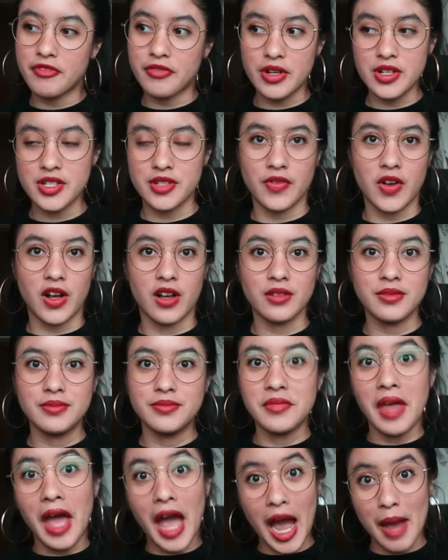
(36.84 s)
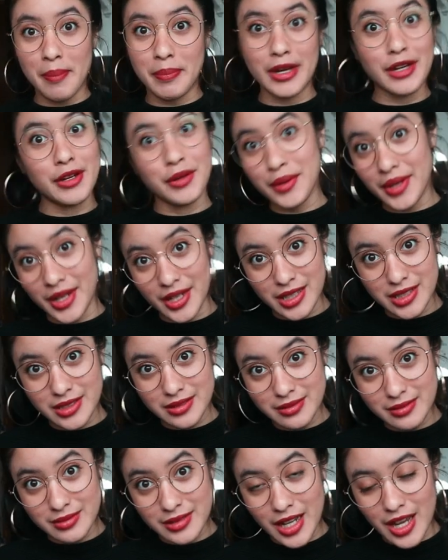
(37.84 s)
First of all, Happy New
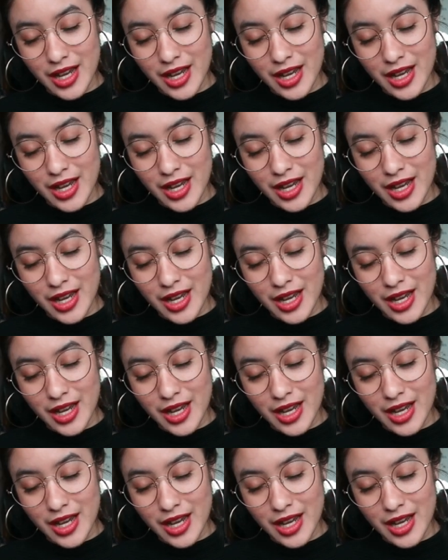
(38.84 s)
Year.